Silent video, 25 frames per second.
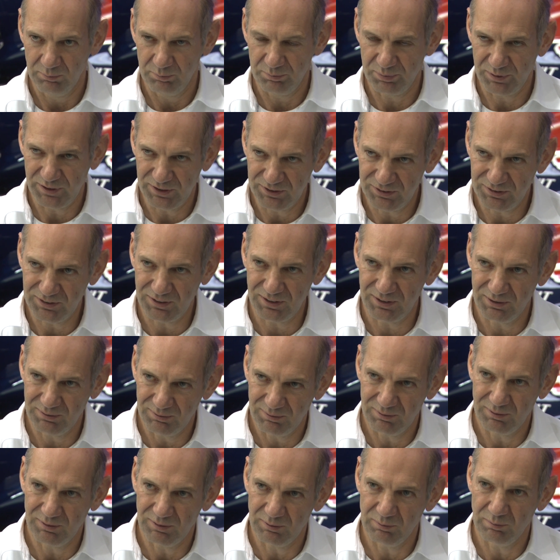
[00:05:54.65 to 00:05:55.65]
pressure
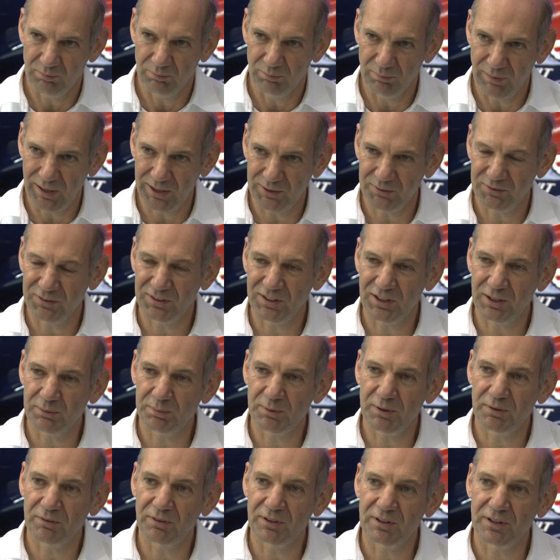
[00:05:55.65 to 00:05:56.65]
mounting up
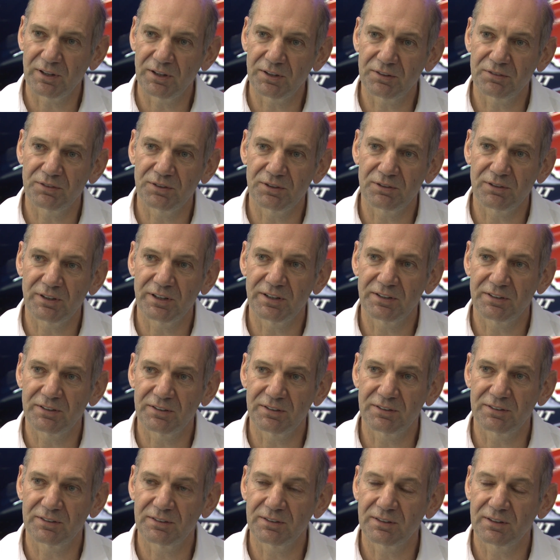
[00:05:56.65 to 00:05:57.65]
over the last few
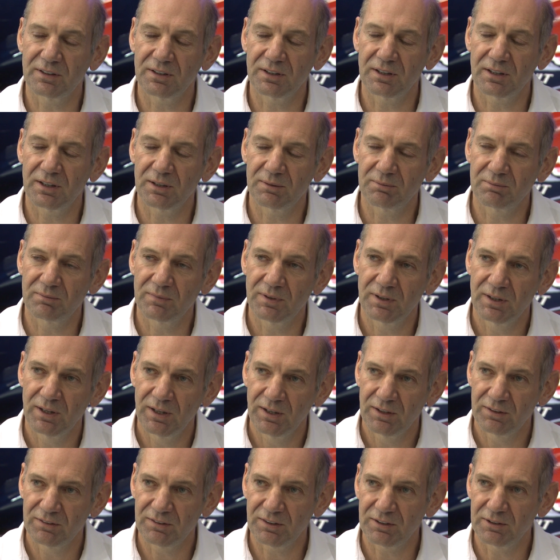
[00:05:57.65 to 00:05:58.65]
races.
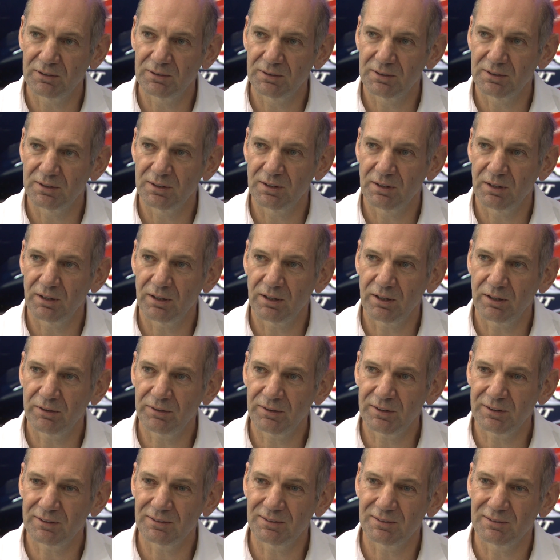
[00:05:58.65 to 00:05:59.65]
So I
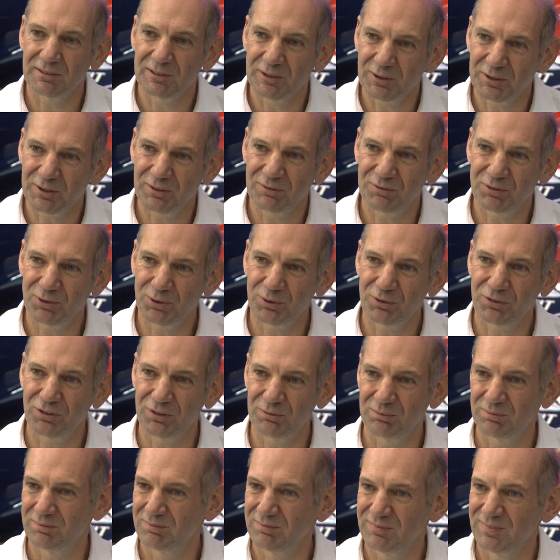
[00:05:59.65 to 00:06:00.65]
think looking forward to
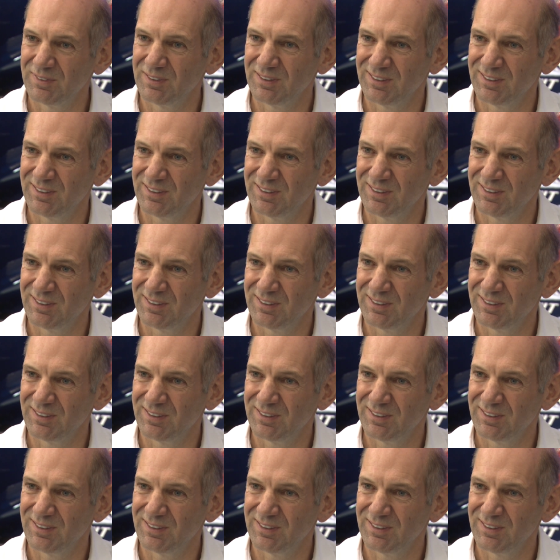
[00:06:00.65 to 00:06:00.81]
them